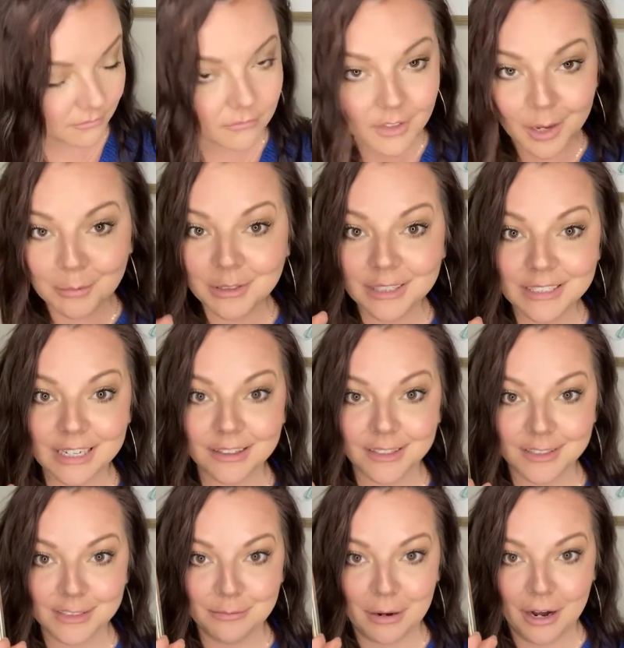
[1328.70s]
I'm going to take the
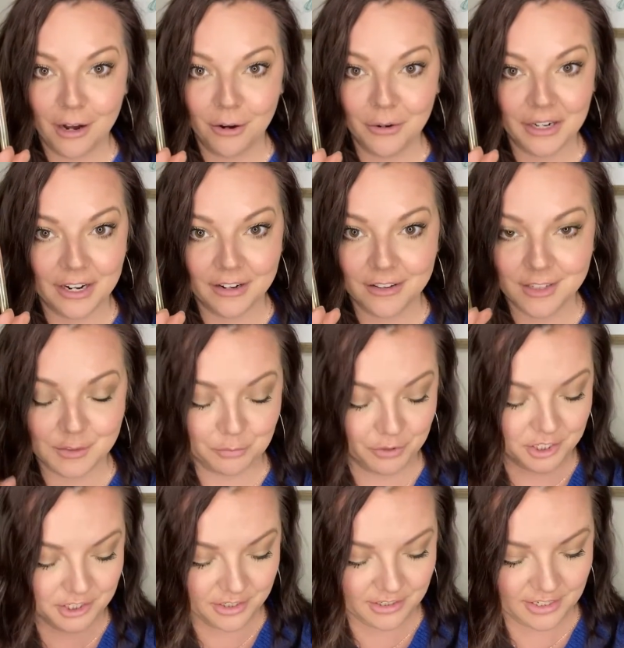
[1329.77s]
small end of this
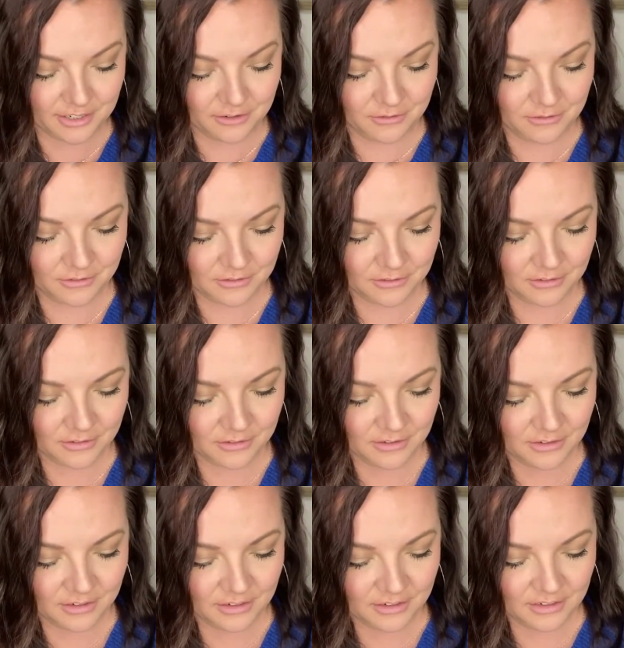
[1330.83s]
brush still,
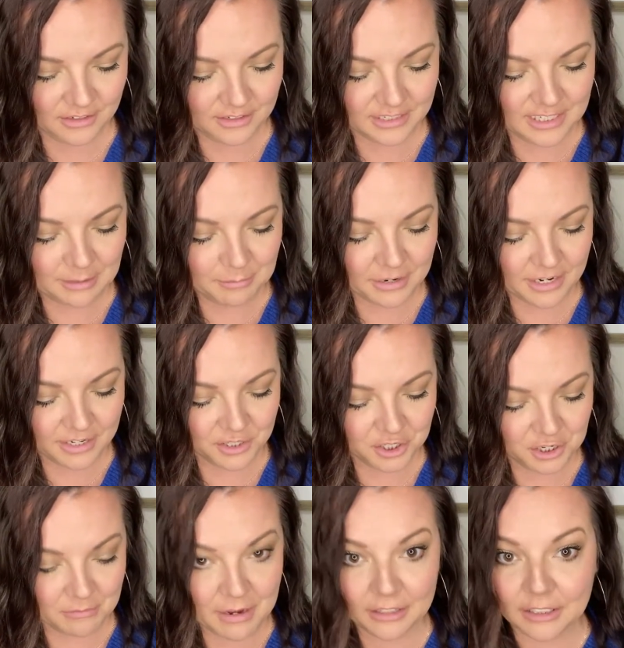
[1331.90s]
dip it
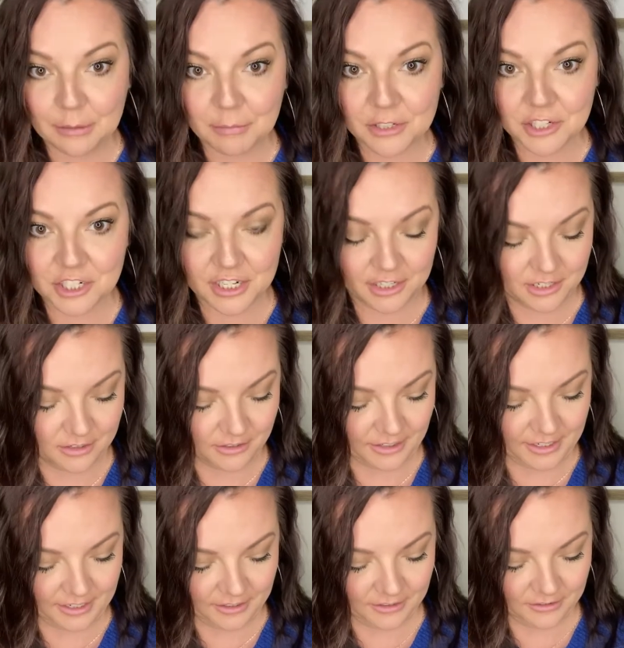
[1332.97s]
into my lip and cheek color here,